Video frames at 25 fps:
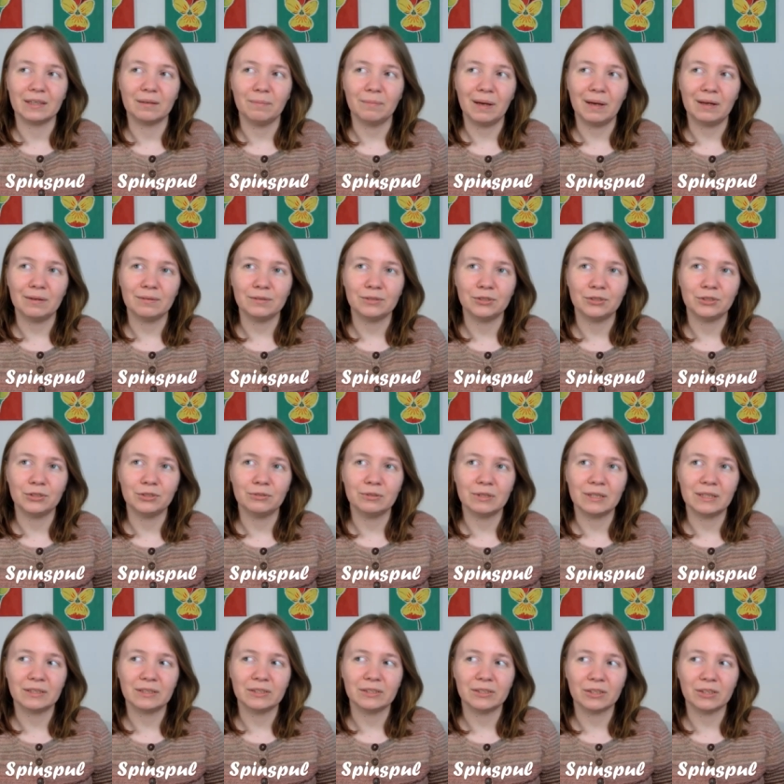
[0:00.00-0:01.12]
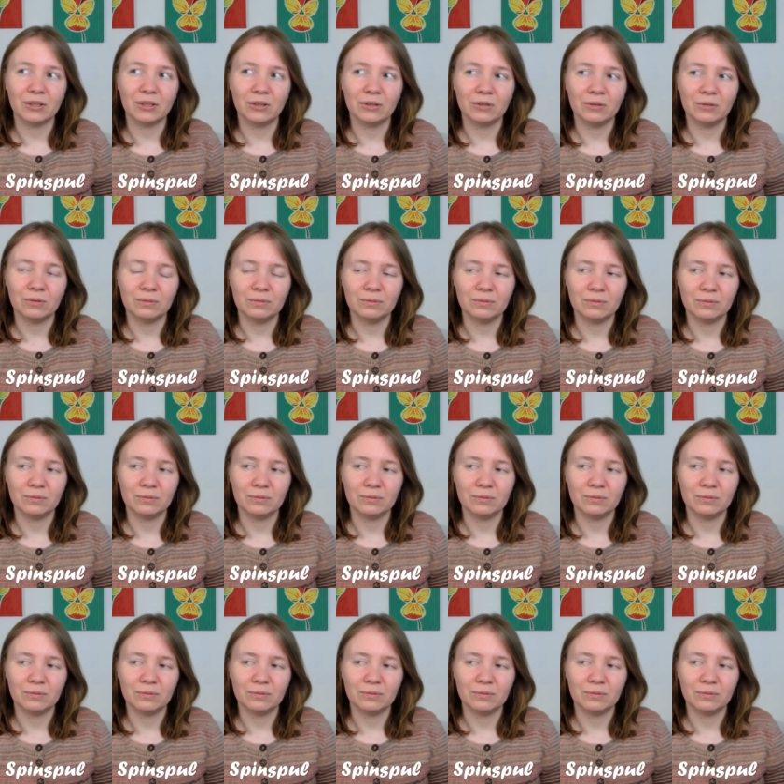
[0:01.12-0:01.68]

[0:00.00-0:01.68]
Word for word: about two years ago.